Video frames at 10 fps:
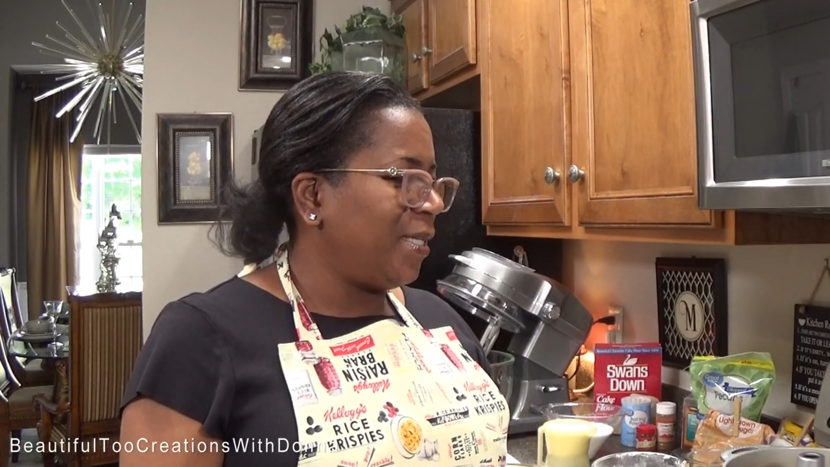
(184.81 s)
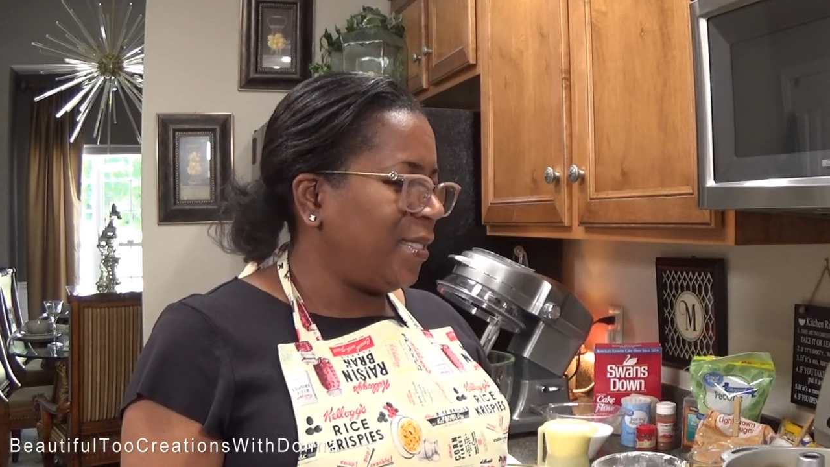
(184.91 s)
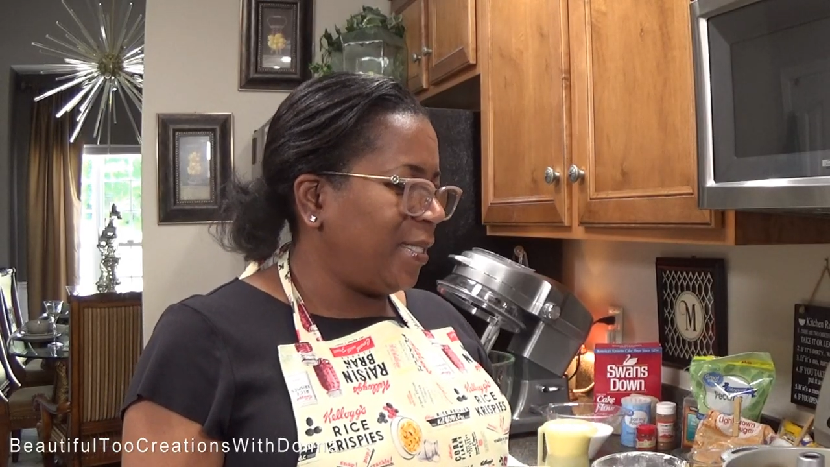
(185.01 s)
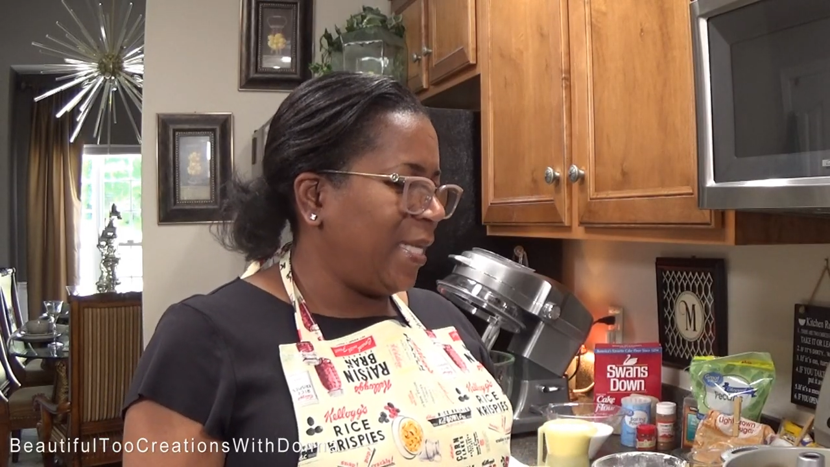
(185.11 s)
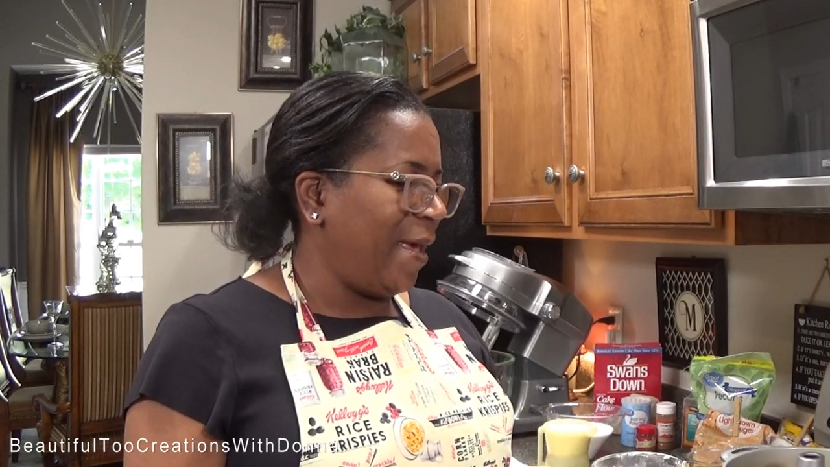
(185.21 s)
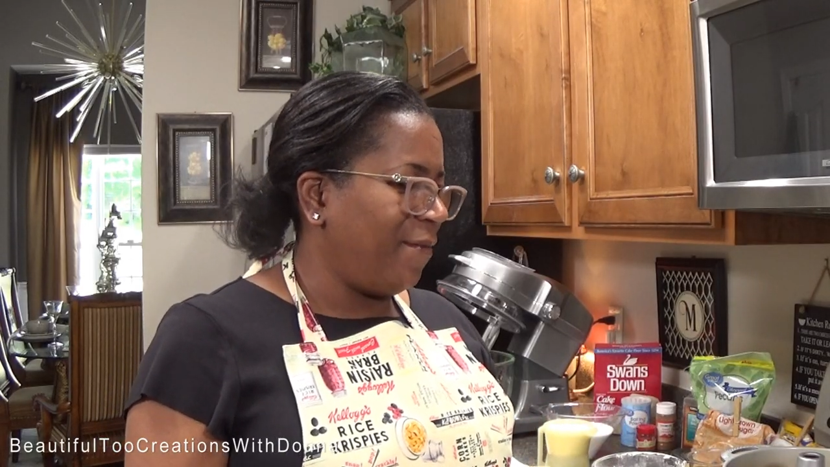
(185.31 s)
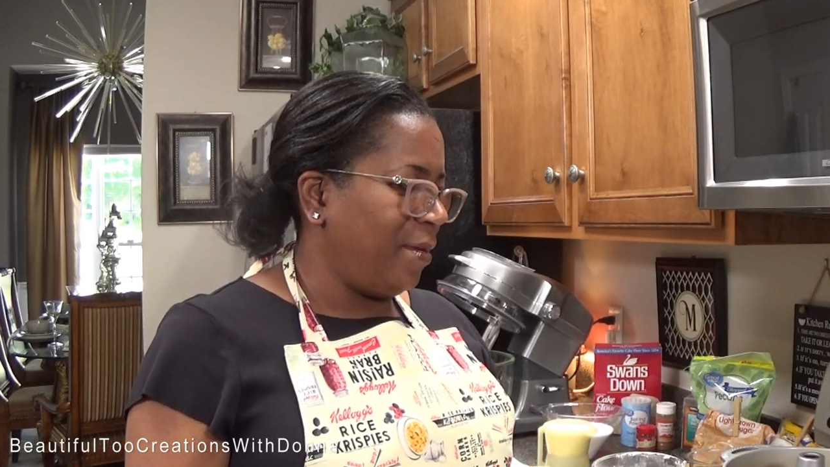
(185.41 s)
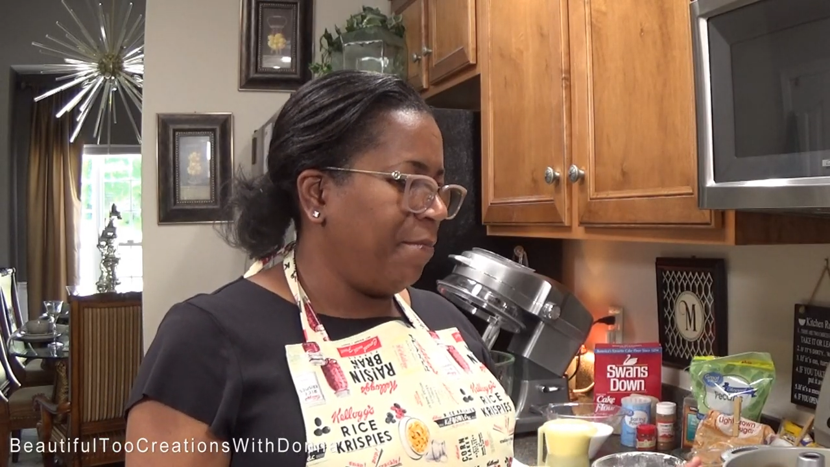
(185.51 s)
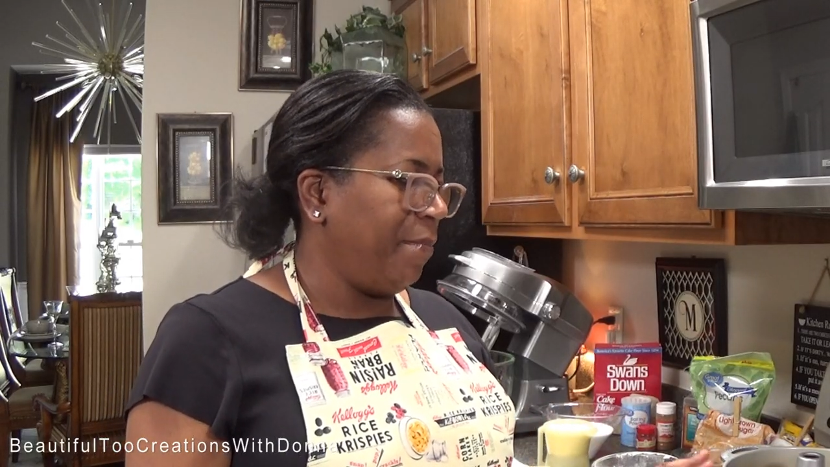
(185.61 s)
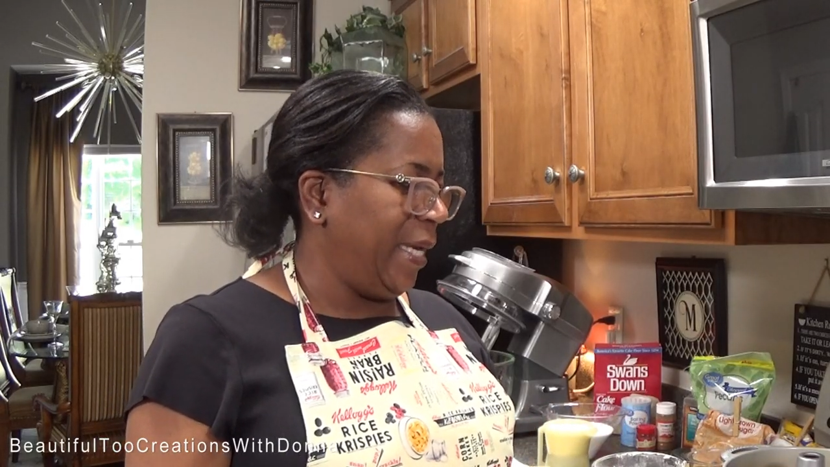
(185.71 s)
to
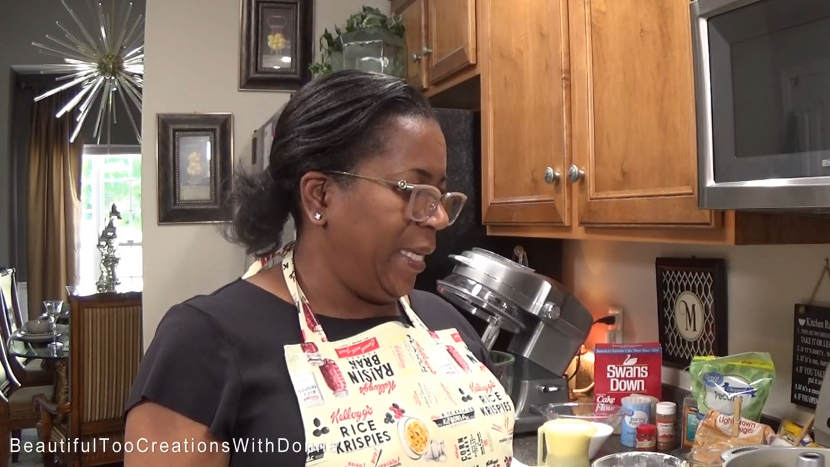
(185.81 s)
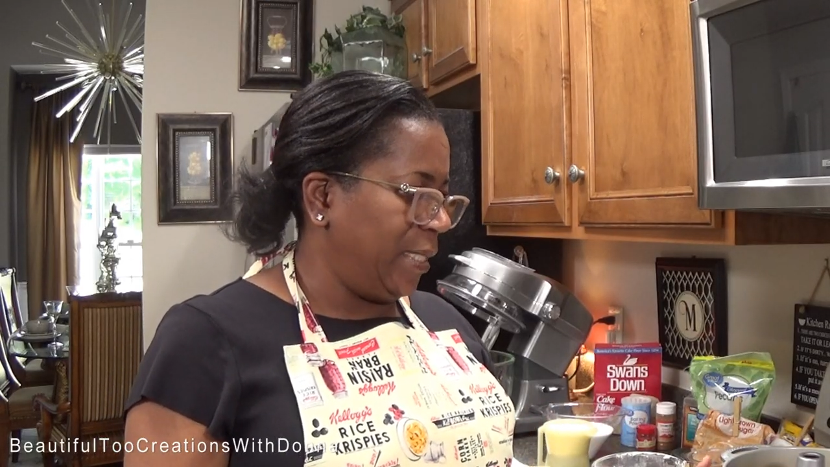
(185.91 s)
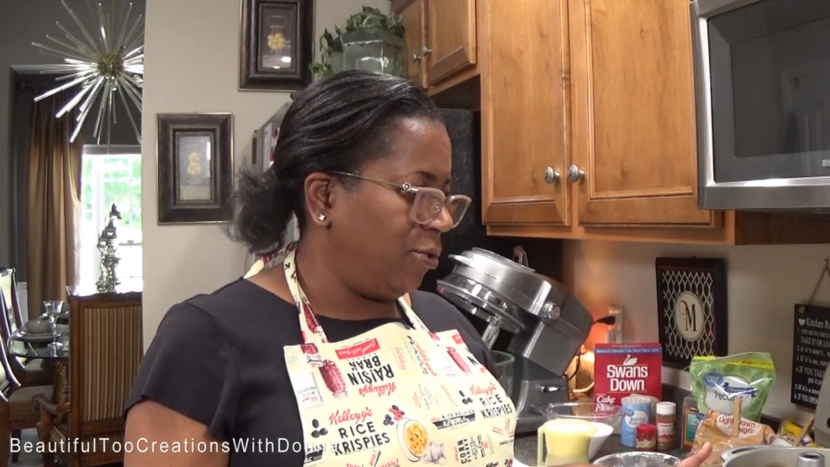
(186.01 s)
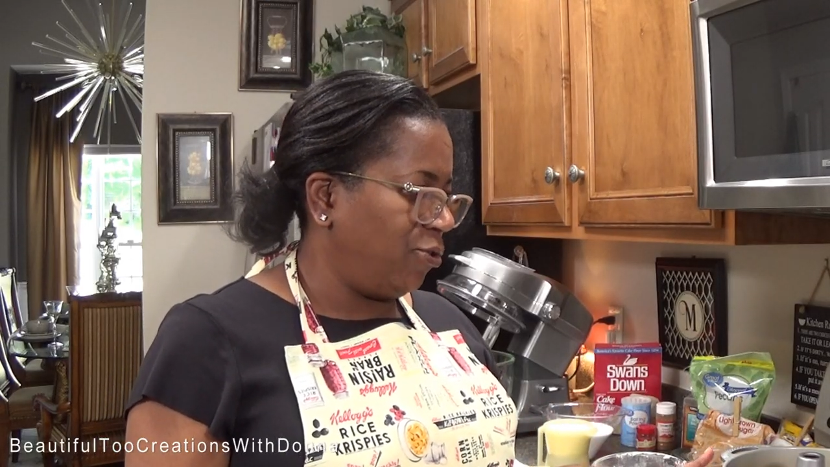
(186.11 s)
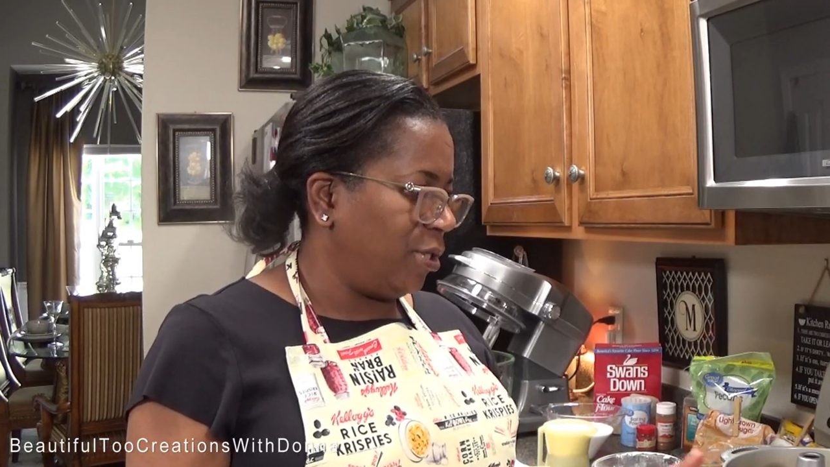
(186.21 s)
seven minutes.